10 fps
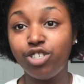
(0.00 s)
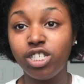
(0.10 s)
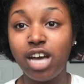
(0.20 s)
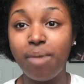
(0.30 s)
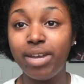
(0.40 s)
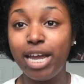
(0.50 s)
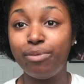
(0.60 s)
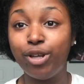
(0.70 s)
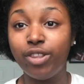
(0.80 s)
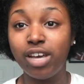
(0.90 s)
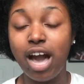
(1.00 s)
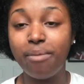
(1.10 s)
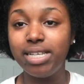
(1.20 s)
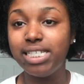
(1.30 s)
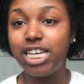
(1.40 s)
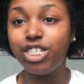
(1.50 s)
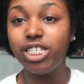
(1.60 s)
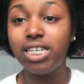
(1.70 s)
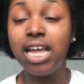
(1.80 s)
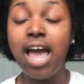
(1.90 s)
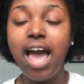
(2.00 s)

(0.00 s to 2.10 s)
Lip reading: just comment down below in the comment section.